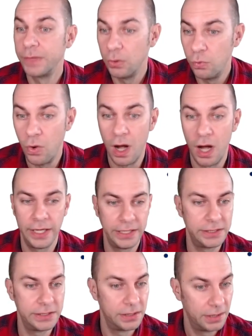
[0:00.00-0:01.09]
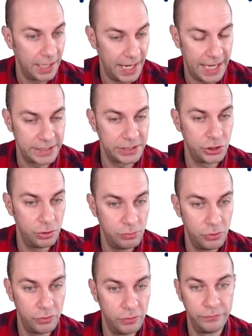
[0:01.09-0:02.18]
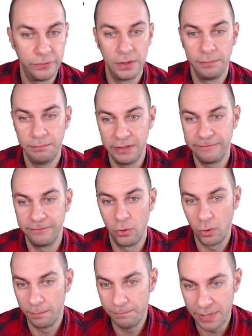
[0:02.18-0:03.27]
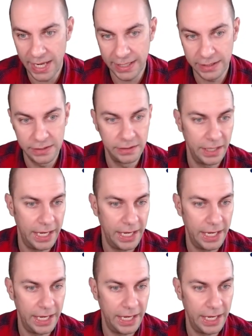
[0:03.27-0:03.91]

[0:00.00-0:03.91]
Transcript: white has to move before black,